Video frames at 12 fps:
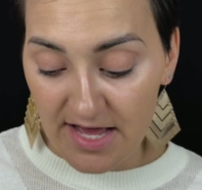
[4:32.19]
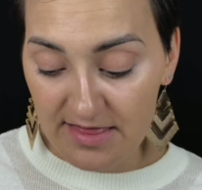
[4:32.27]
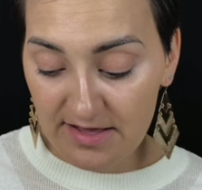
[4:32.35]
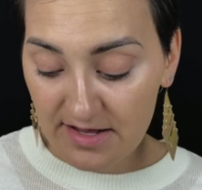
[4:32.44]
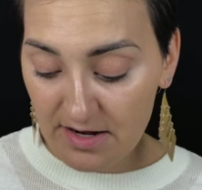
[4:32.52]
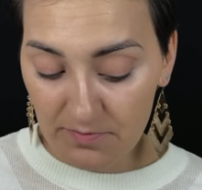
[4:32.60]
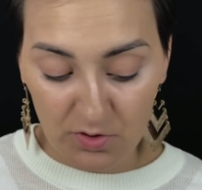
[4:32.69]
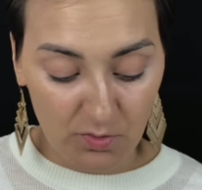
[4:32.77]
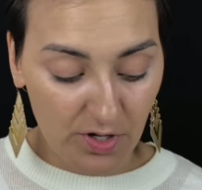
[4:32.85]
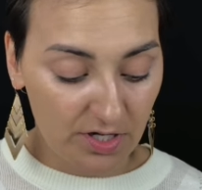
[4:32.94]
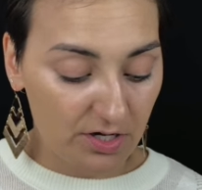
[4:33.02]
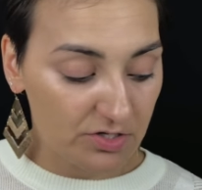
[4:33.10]
And then I'm
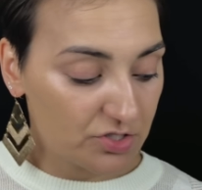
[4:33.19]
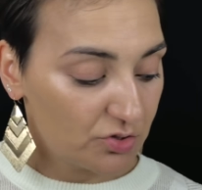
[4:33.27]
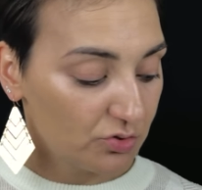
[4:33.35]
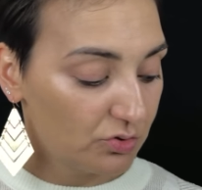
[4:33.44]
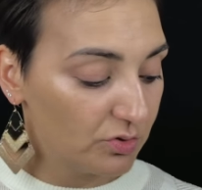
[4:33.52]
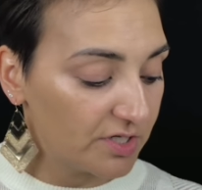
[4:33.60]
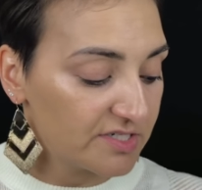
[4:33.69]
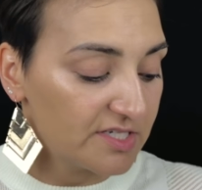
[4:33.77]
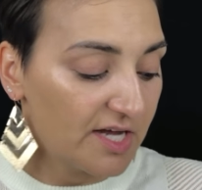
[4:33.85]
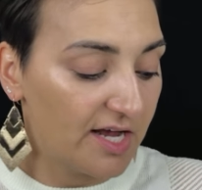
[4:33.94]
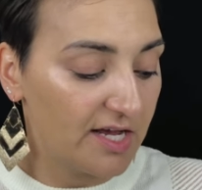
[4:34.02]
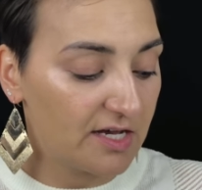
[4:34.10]
going to
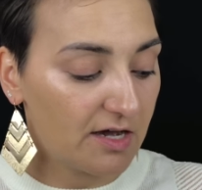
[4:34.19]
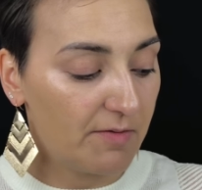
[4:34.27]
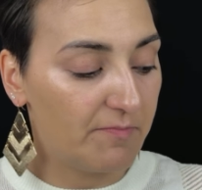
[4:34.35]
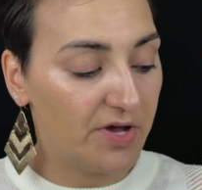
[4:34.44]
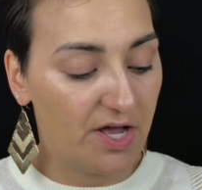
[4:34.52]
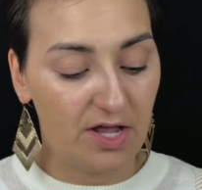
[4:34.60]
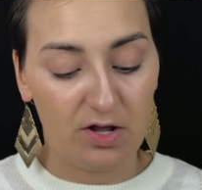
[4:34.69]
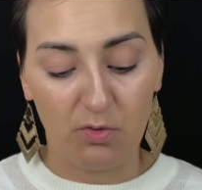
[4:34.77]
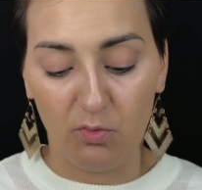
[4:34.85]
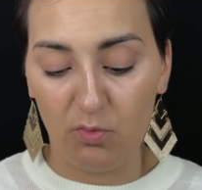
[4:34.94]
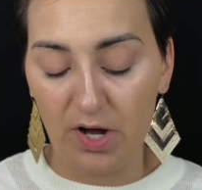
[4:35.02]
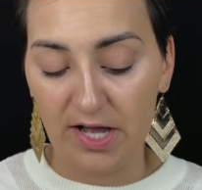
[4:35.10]
take my
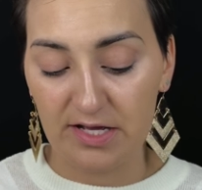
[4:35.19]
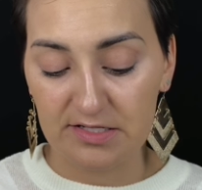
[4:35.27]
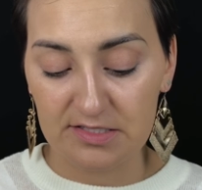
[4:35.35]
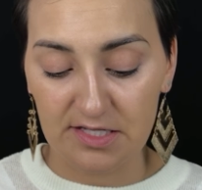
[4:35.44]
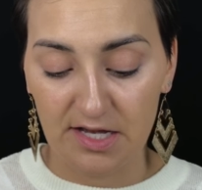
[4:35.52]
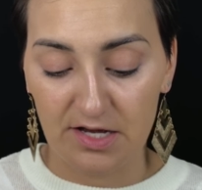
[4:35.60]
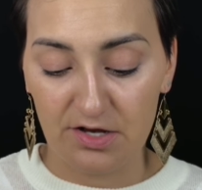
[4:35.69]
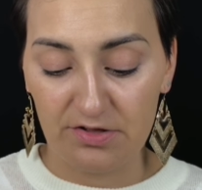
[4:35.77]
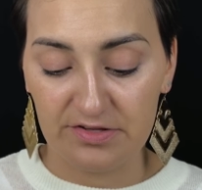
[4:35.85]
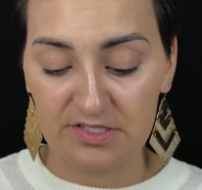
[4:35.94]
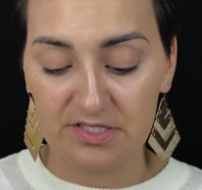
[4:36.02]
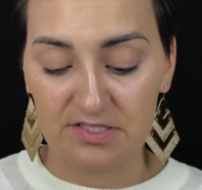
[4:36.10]
Y S
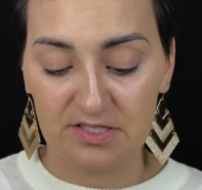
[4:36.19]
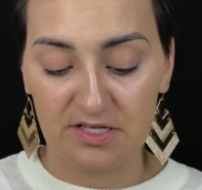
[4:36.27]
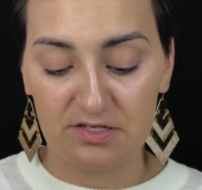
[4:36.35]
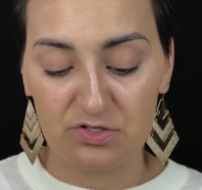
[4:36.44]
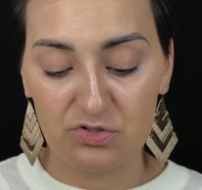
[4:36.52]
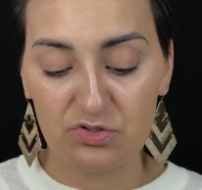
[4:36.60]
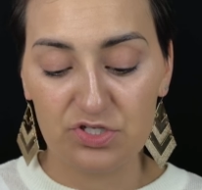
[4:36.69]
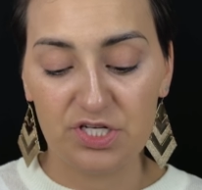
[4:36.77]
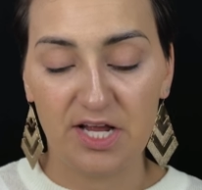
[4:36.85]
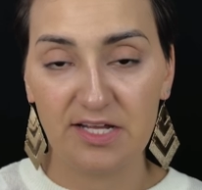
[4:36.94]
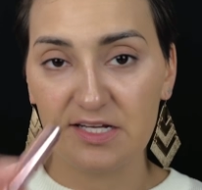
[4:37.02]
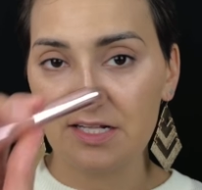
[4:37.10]
L. This is the
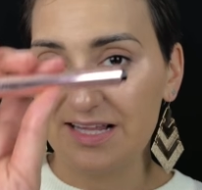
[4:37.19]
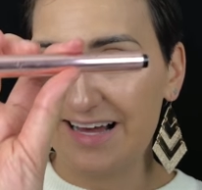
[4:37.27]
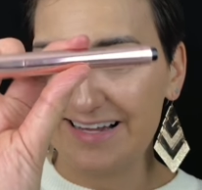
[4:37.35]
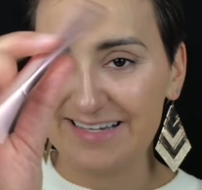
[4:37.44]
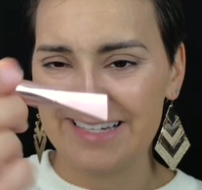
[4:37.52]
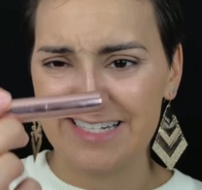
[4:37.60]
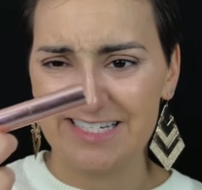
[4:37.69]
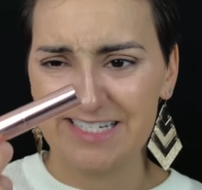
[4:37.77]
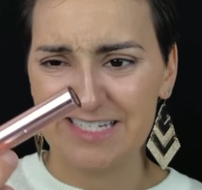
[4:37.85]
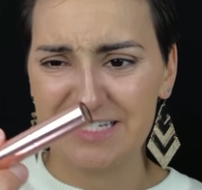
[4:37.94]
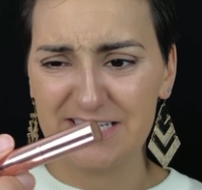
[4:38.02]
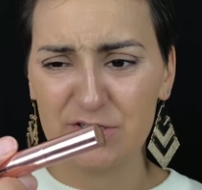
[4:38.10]
Touche Eclat.
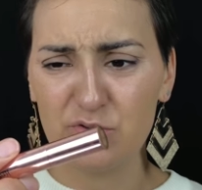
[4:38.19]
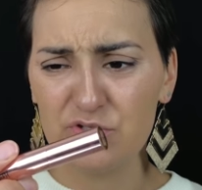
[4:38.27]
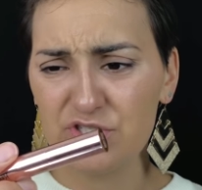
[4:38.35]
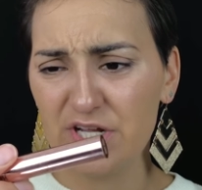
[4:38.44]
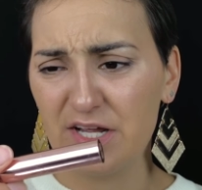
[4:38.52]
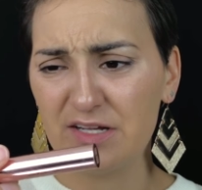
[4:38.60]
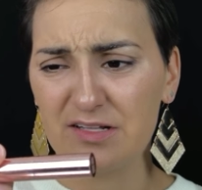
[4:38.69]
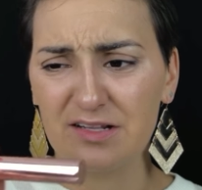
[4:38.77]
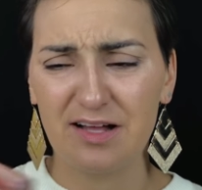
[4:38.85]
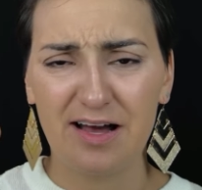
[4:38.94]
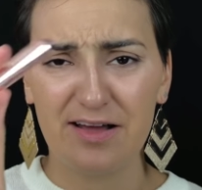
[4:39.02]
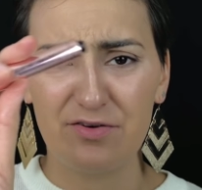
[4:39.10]
Touche
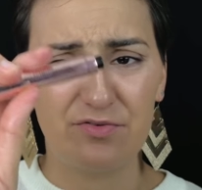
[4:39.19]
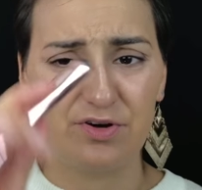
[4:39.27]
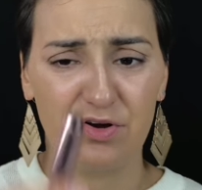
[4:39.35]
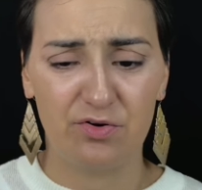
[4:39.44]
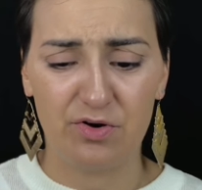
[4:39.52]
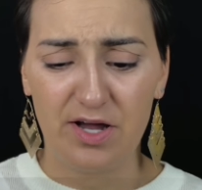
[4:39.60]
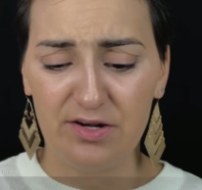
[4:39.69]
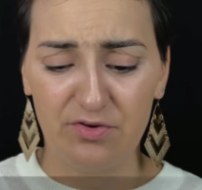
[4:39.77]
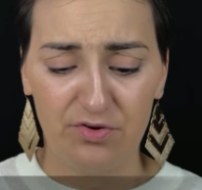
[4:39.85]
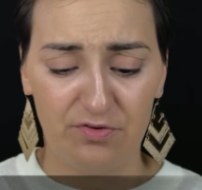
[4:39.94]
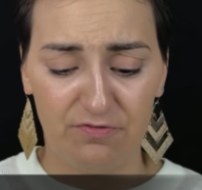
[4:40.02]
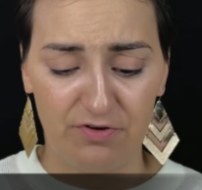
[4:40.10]
Eclat. I don't know. I
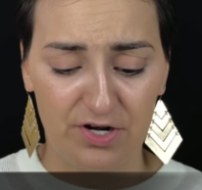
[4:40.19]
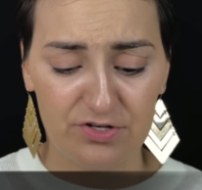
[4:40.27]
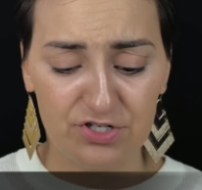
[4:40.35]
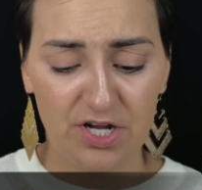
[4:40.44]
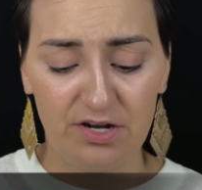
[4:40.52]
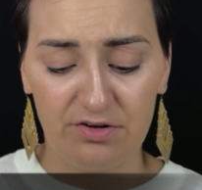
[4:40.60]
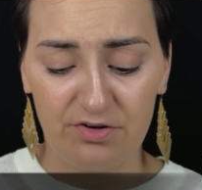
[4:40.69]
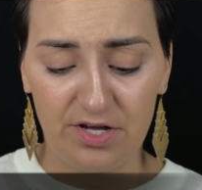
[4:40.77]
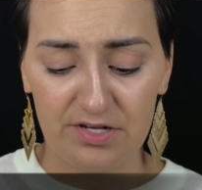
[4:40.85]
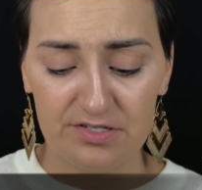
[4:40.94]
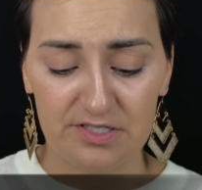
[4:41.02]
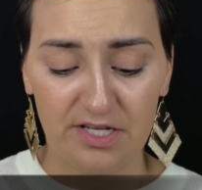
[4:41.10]
don't know French. I don't know
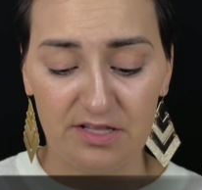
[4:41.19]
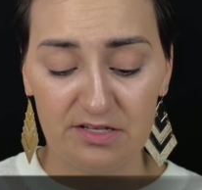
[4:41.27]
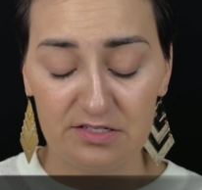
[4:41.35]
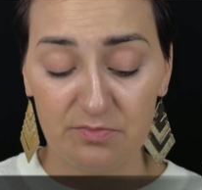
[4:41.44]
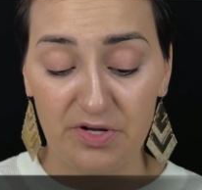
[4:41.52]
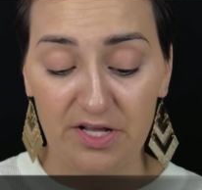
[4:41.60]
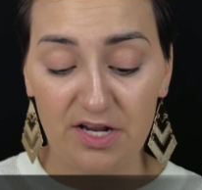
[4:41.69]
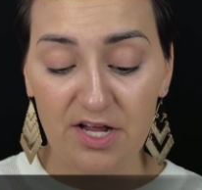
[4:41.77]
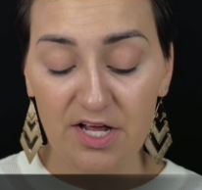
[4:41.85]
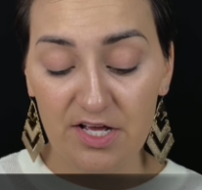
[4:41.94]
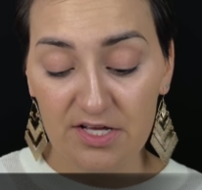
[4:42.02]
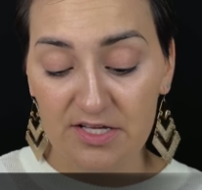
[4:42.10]
how to say this, but
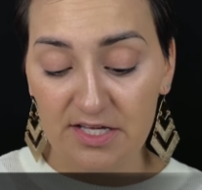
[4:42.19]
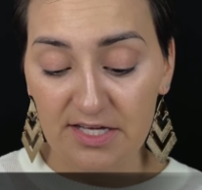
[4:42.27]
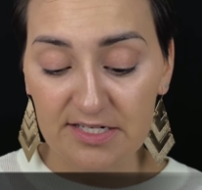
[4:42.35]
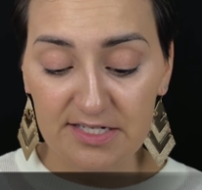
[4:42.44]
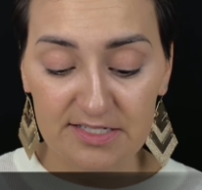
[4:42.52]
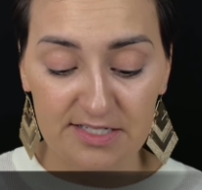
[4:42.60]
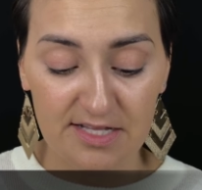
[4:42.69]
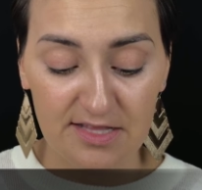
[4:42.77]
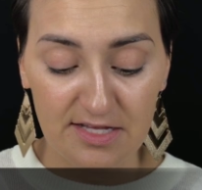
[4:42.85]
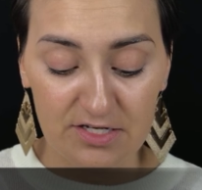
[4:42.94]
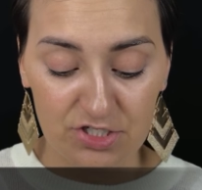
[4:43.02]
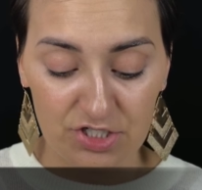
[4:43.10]
it is
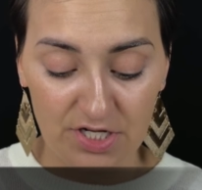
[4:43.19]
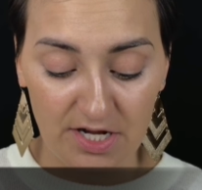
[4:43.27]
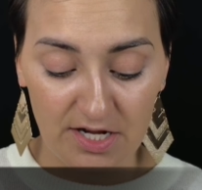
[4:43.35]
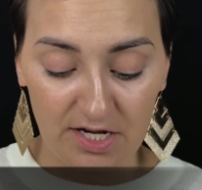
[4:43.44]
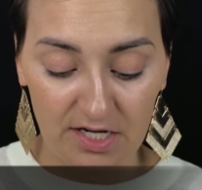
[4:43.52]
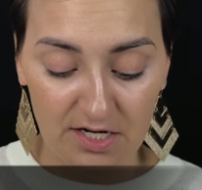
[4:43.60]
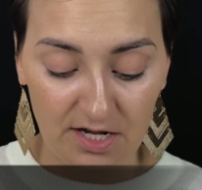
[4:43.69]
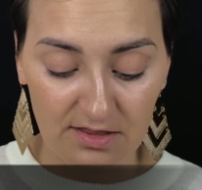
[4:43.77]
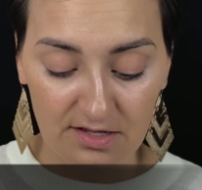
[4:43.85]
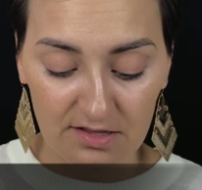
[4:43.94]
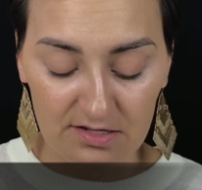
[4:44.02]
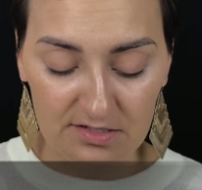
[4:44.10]
in the shade. I
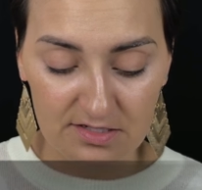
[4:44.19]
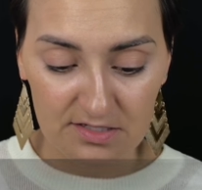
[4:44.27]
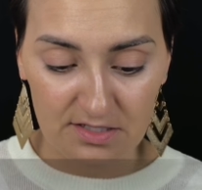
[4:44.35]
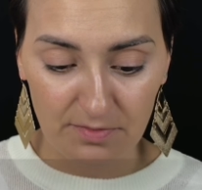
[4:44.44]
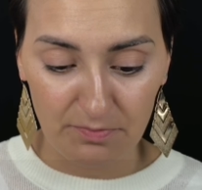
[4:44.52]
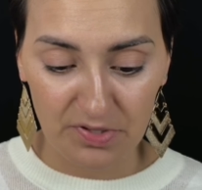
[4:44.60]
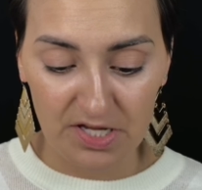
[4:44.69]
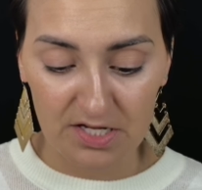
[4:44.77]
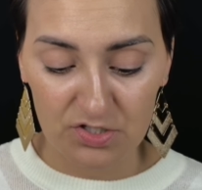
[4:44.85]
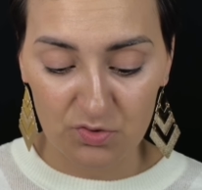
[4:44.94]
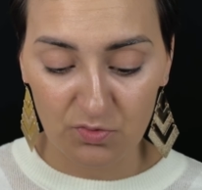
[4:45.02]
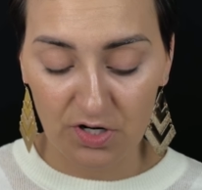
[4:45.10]
think this is the
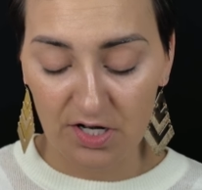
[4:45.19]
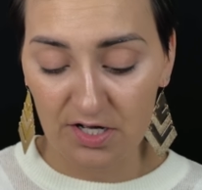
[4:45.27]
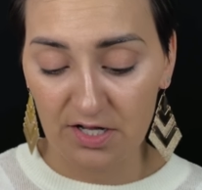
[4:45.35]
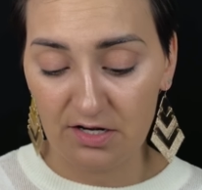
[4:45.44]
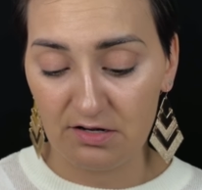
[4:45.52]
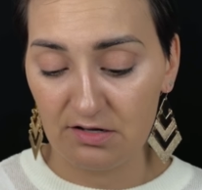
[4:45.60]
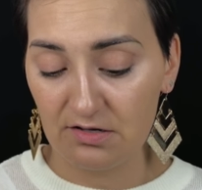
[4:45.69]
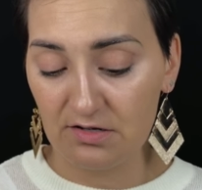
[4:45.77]
peach one.